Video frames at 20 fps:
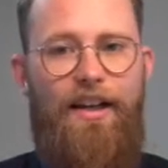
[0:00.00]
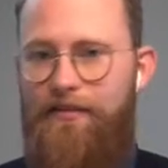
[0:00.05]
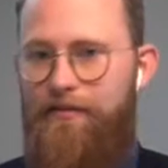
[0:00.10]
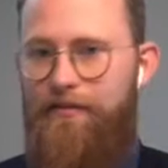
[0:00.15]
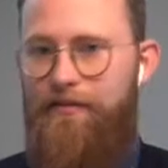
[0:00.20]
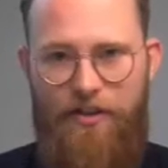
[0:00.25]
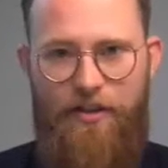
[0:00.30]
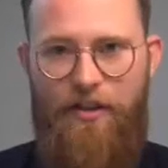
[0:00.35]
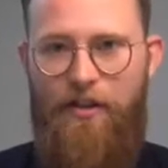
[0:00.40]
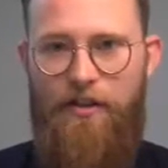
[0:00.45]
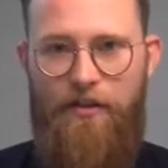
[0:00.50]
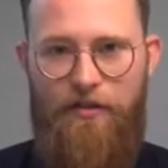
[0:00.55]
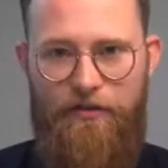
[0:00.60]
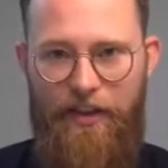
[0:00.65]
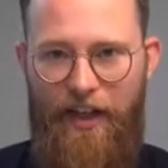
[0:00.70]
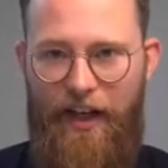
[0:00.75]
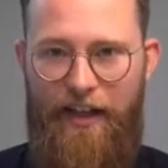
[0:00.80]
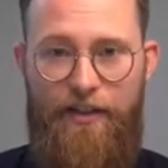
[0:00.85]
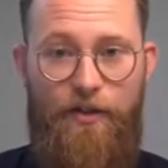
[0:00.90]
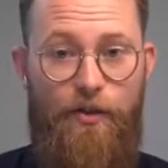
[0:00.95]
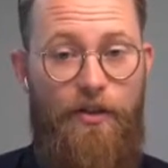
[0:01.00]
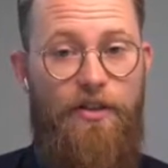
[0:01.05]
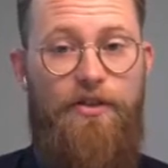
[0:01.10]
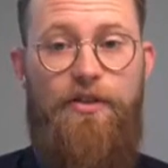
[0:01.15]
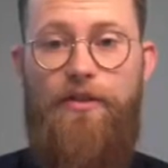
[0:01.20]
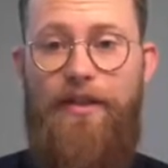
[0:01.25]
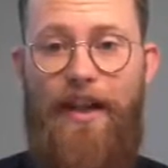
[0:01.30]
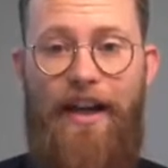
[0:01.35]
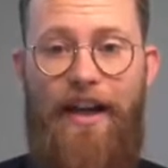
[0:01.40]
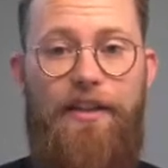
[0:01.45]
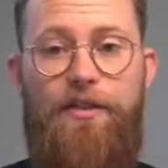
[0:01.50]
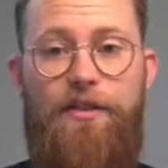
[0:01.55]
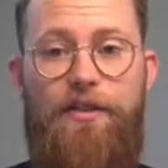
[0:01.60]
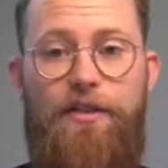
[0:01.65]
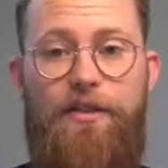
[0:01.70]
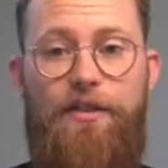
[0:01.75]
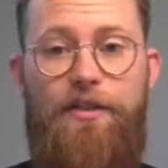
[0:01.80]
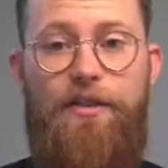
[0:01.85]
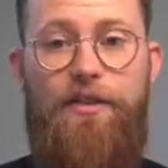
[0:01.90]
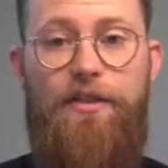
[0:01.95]
So yeah, you could do that. You
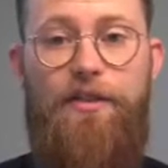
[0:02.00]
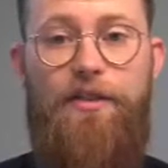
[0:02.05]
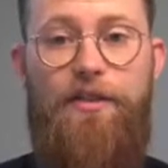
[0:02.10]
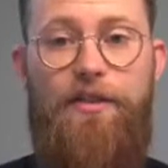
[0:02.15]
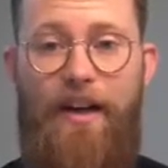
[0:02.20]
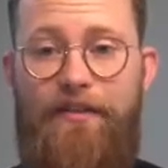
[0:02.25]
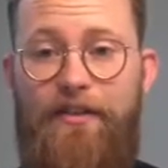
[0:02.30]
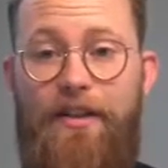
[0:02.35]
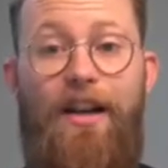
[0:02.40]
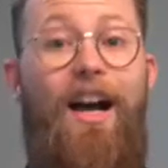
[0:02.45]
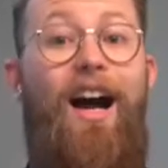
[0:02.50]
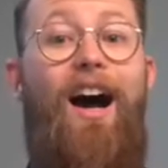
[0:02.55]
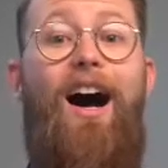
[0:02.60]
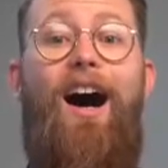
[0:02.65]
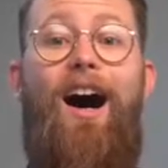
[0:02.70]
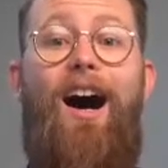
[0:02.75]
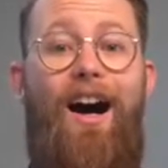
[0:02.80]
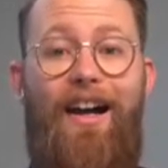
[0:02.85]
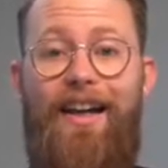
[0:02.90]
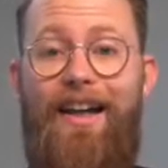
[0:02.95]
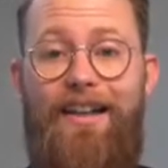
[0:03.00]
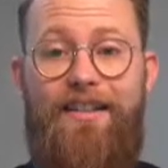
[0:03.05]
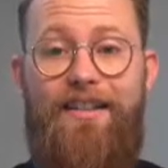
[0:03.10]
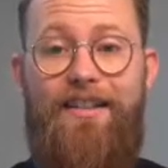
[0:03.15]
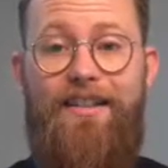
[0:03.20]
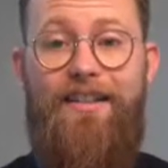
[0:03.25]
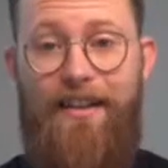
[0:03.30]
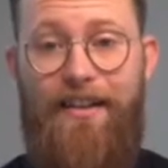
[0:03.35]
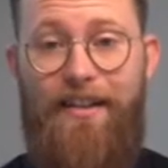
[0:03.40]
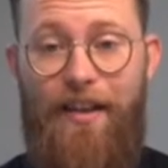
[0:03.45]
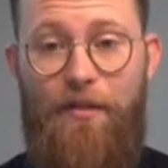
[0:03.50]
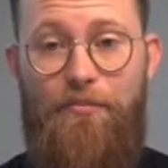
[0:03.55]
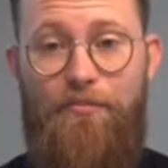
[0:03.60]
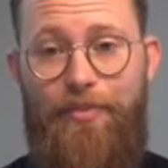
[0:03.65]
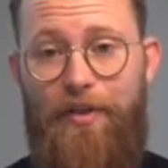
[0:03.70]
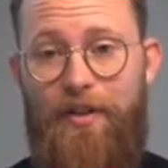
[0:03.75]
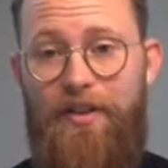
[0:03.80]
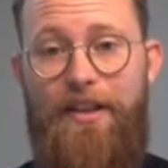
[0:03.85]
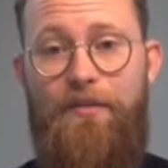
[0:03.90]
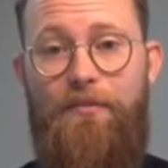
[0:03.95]
could do whatever. I actually ended up
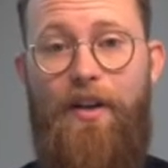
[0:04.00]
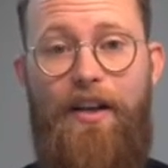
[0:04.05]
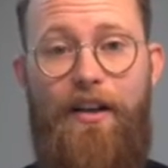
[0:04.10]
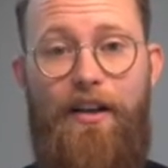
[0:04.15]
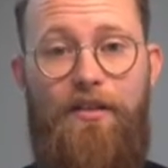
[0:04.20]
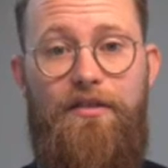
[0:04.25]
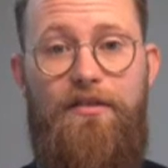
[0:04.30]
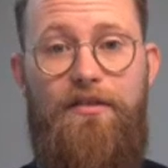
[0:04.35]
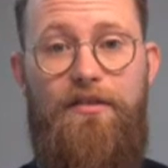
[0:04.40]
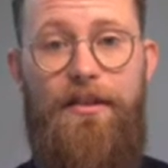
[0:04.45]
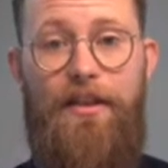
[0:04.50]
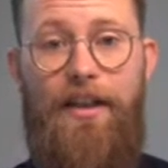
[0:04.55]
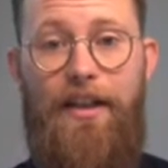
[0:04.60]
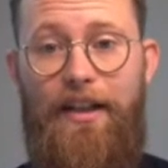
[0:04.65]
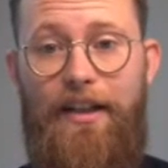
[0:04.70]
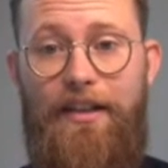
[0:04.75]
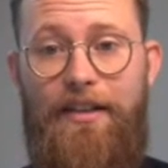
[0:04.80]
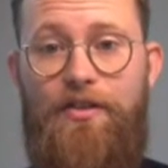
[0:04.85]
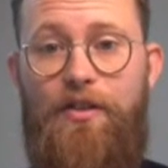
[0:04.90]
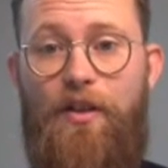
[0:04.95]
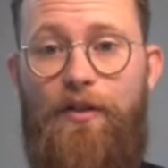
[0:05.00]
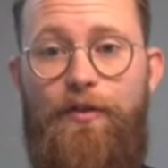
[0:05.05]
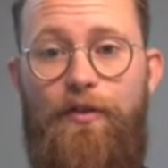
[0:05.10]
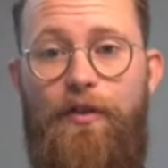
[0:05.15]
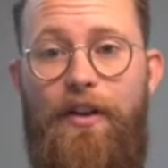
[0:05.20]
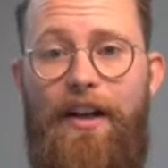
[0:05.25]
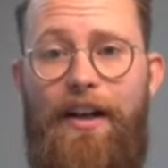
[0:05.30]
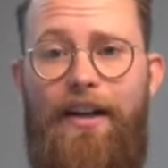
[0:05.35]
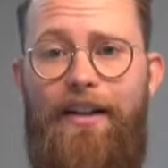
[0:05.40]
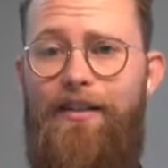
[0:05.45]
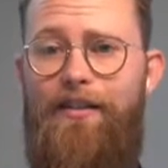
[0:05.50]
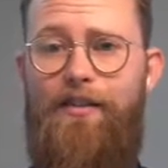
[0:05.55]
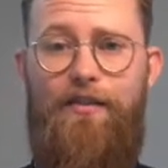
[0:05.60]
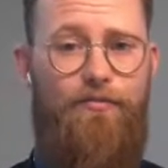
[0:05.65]
building my own software.